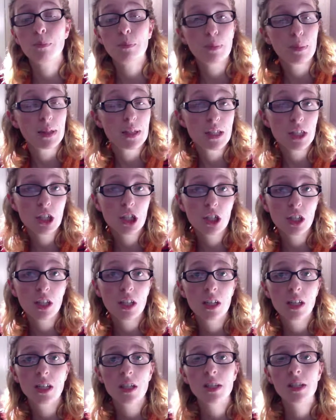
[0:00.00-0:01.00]

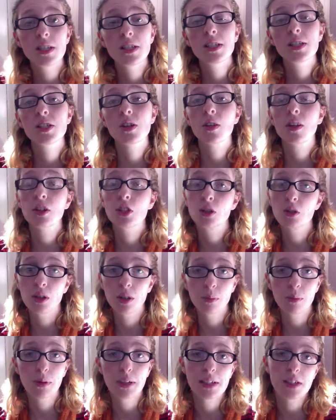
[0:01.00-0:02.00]
positions so that you
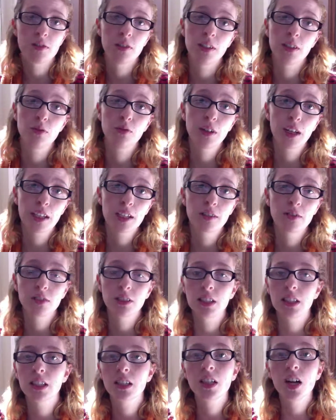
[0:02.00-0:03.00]
can breastfeed
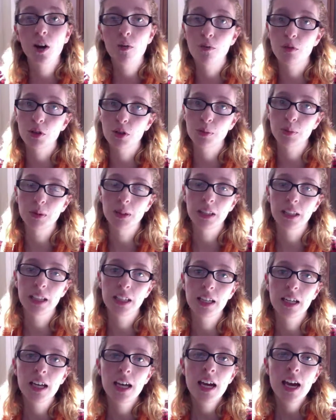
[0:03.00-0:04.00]
effectively, comfortably,
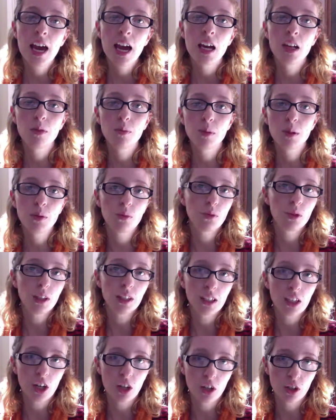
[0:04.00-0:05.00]
and be
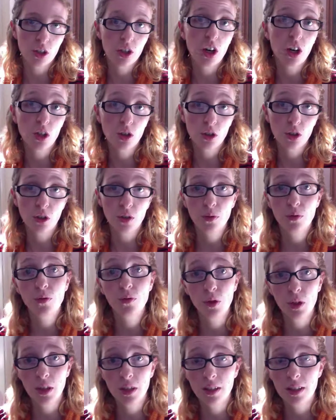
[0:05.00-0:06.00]
really on a good
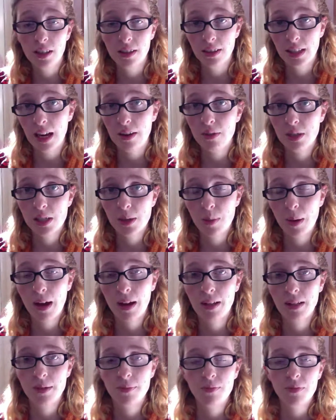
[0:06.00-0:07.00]
foot in that
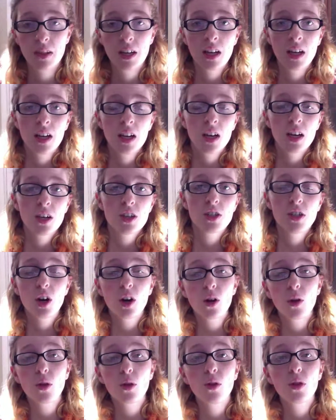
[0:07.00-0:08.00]
respect.
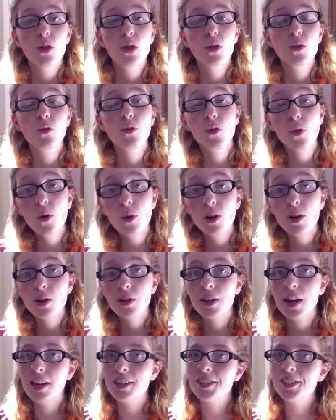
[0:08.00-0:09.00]
So the fourth,
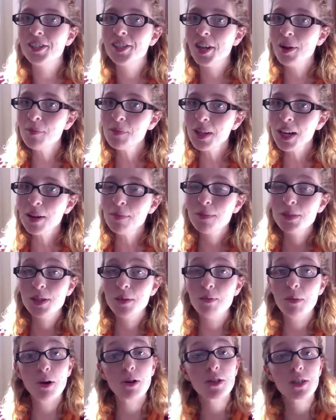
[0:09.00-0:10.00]
and sometimes the
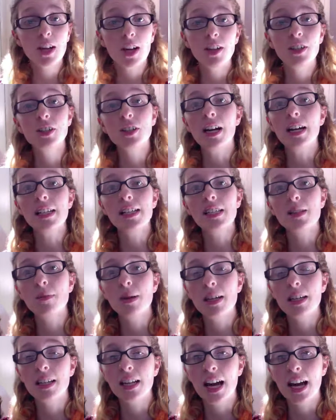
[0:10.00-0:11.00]
most
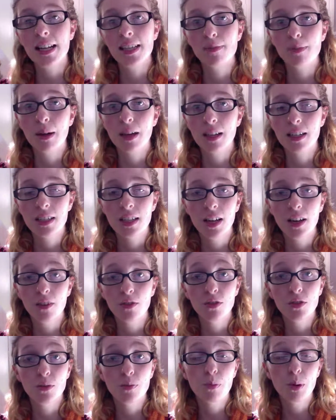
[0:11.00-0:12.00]
underestimated aspect of
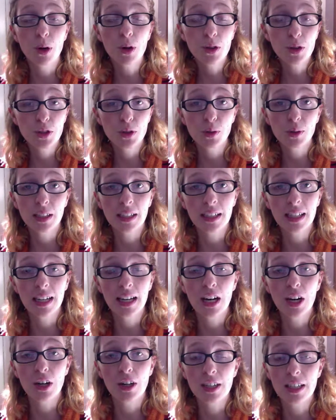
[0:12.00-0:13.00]
birth doula
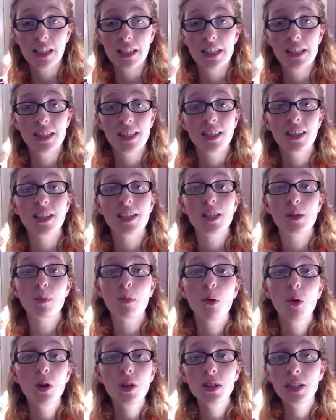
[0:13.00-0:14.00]
care is the
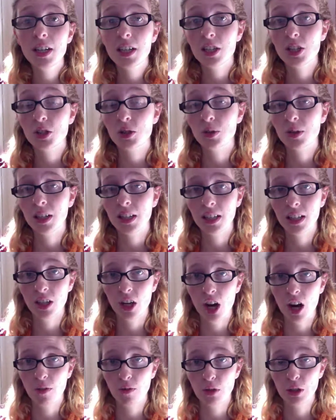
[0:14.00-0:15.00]
support that a doula can
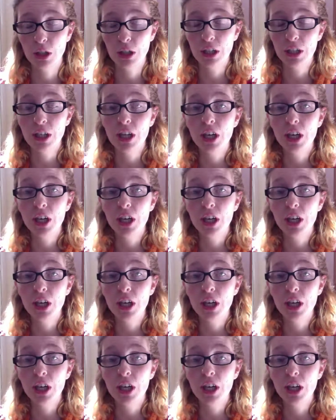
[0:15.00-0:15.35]
offer